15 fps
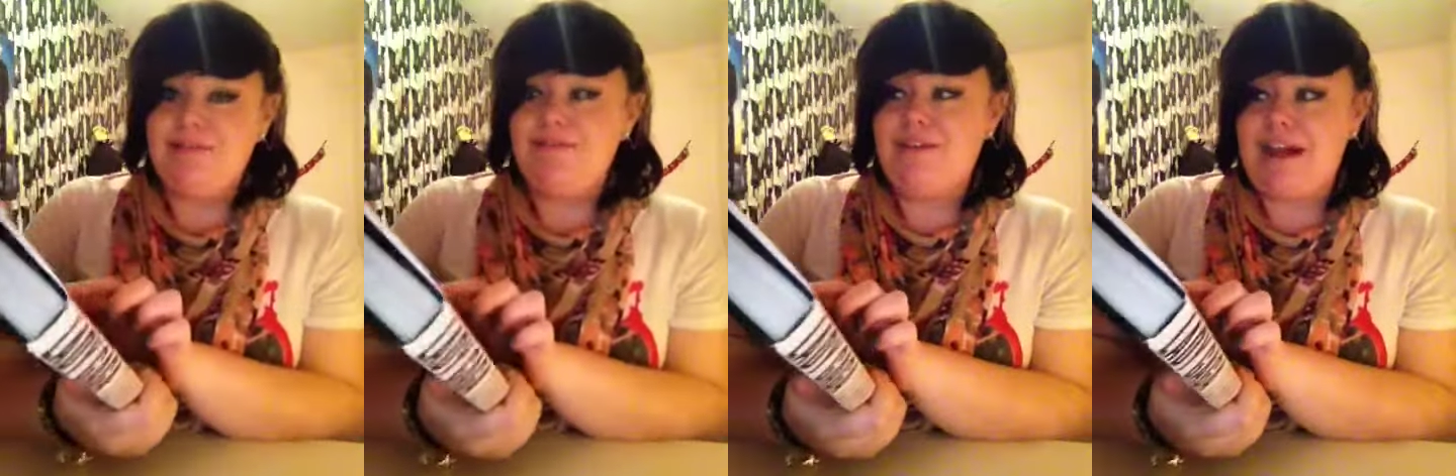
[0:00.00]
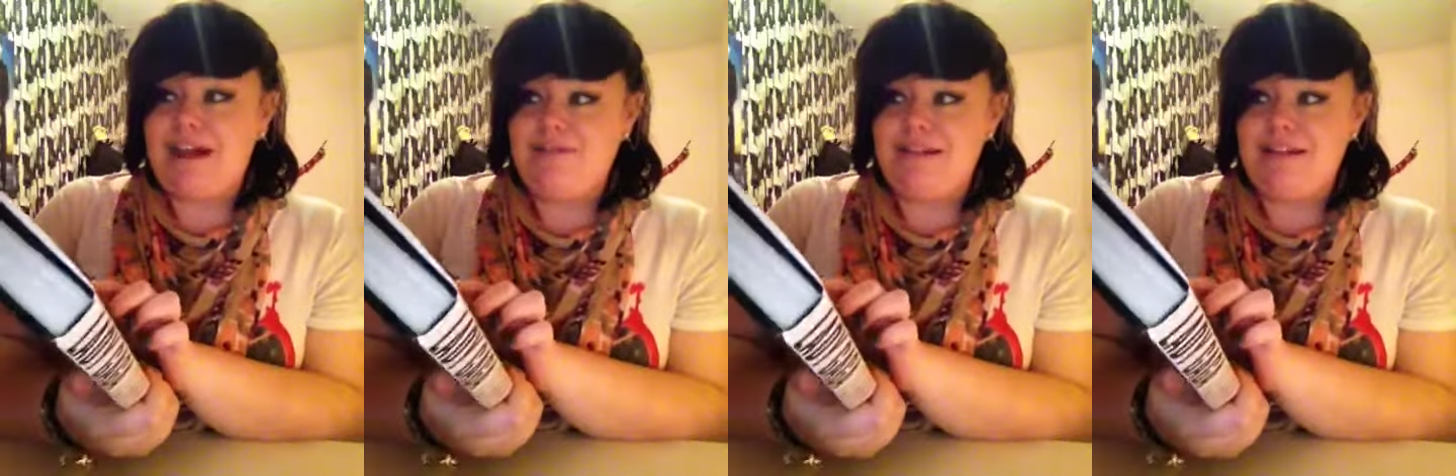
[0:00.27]

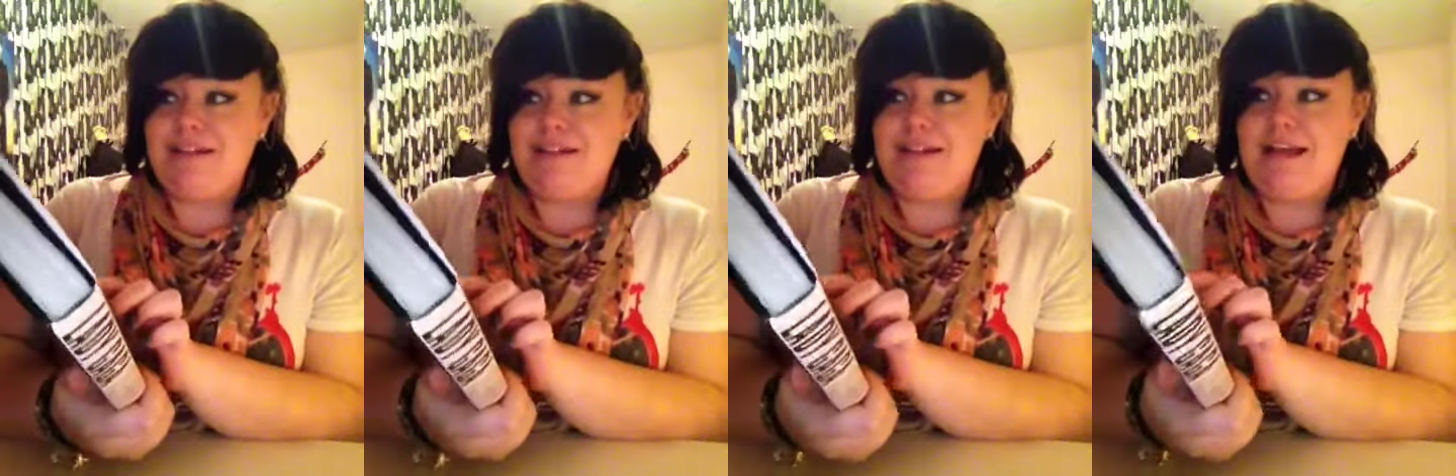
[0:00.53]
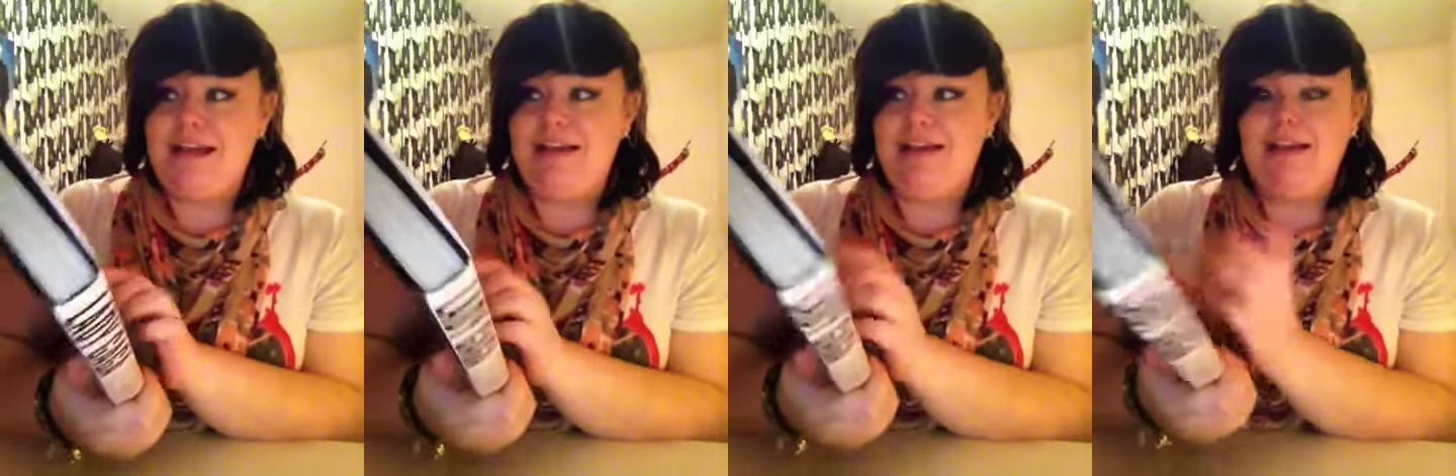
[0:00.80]

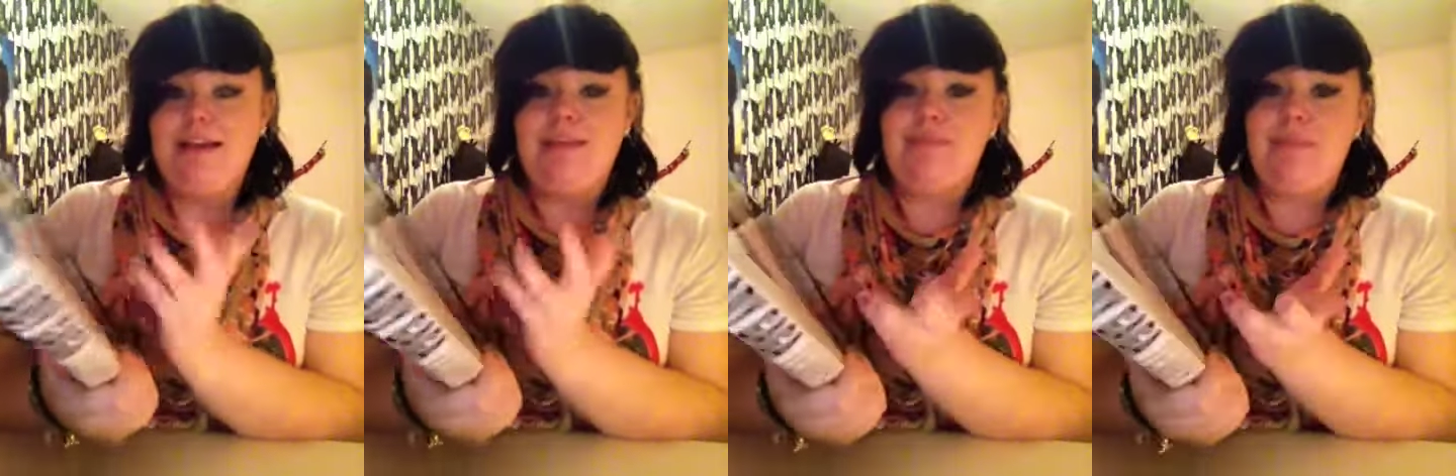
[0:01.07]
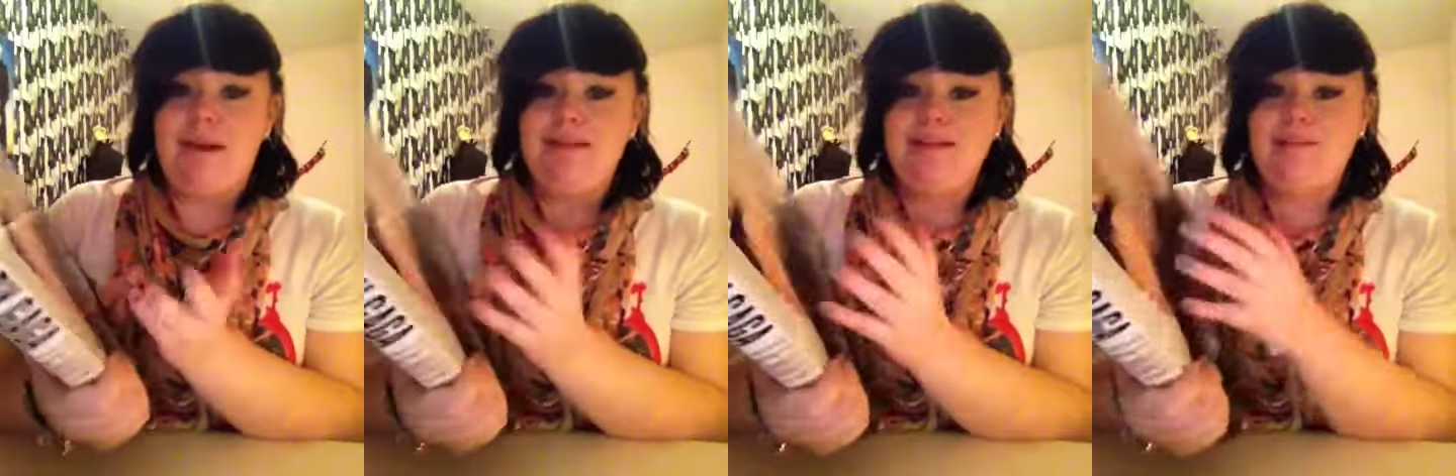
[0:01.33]
£5.99, and then
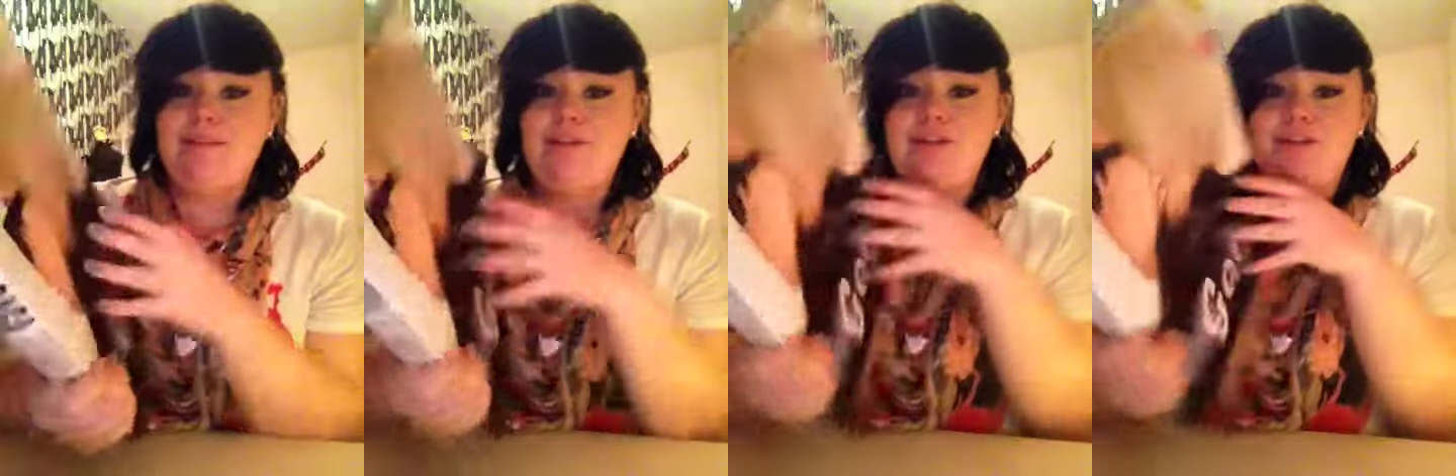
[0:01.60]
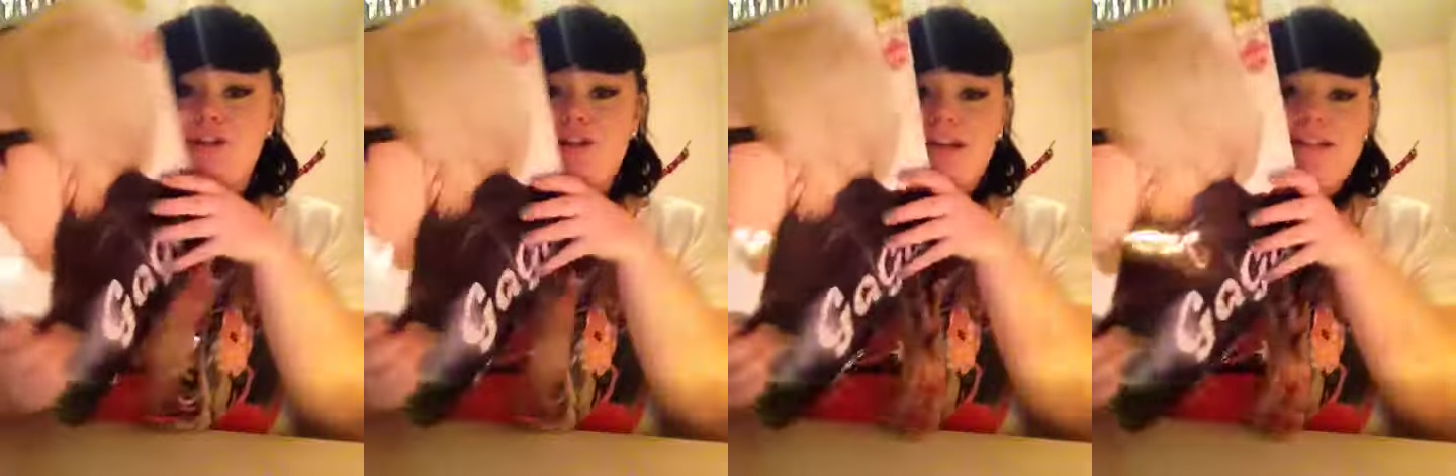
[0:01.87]
marked down to
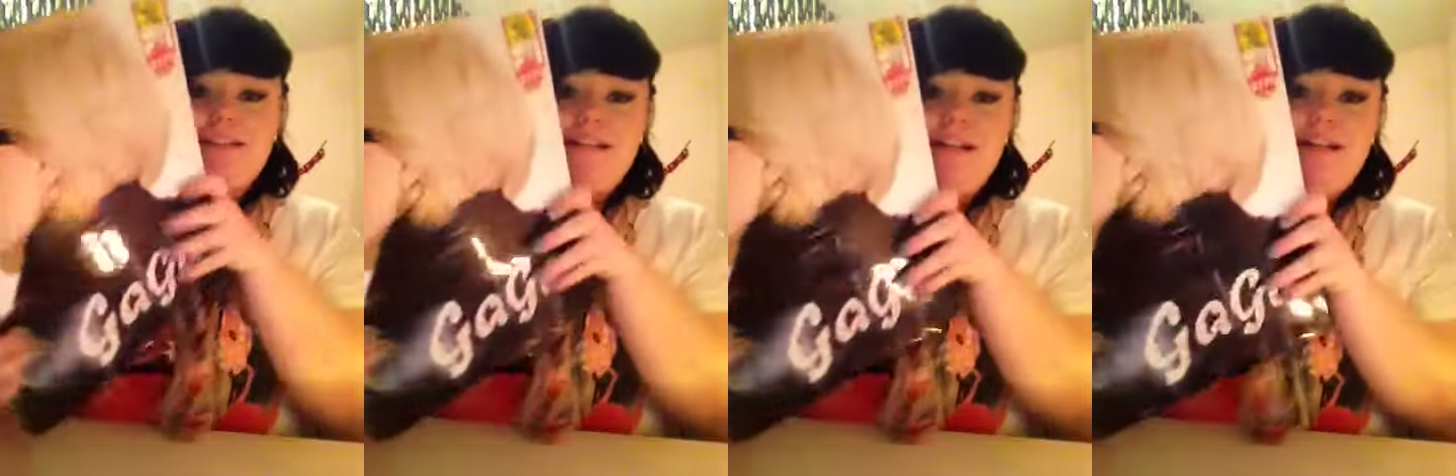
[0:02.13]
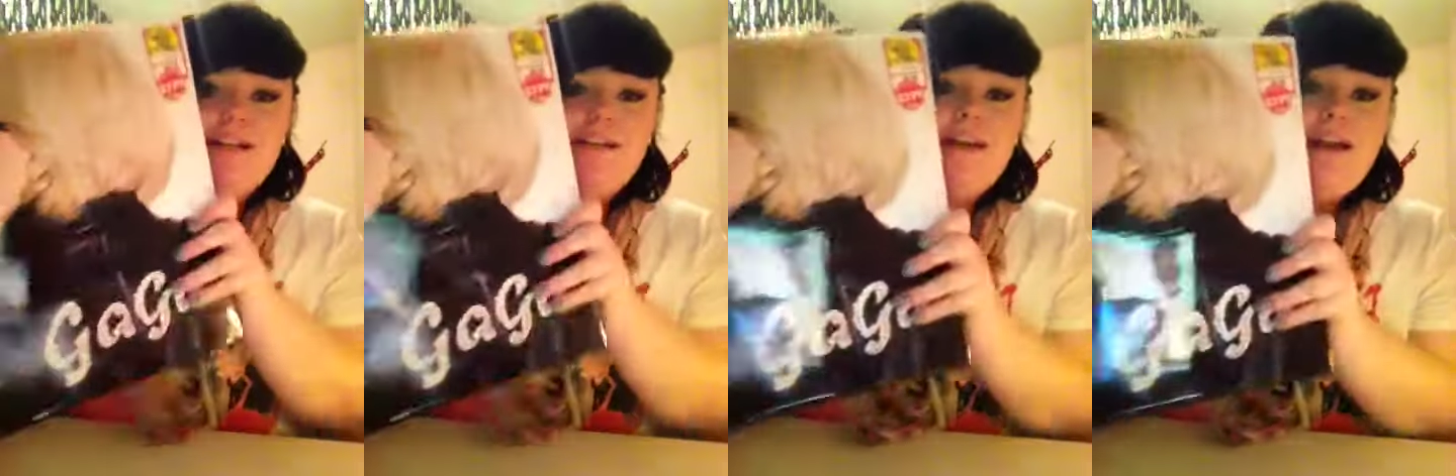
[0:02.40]

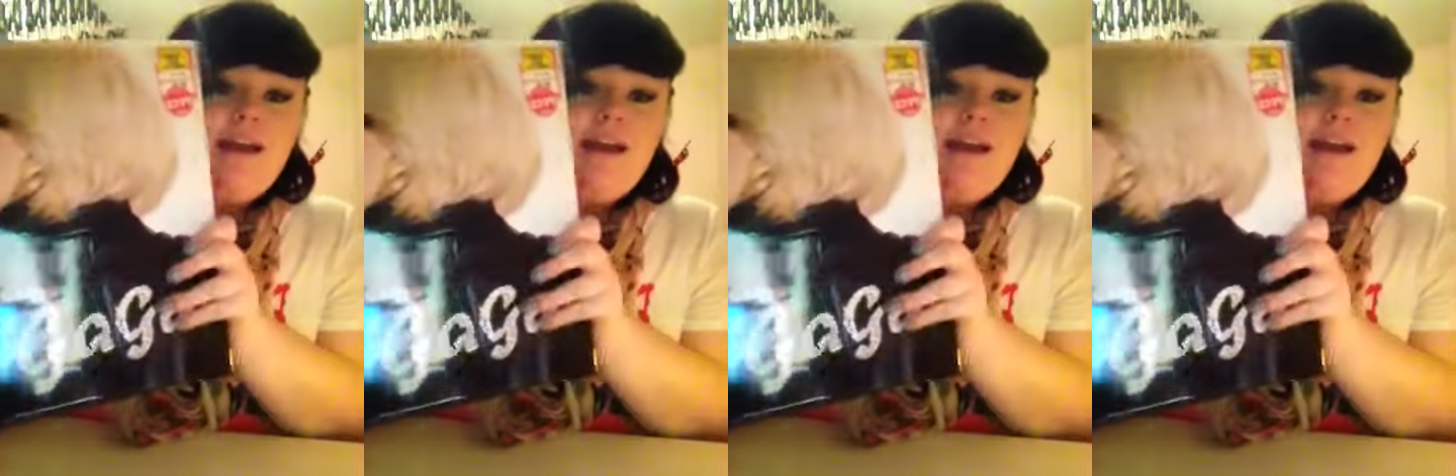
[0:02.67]
£2.99.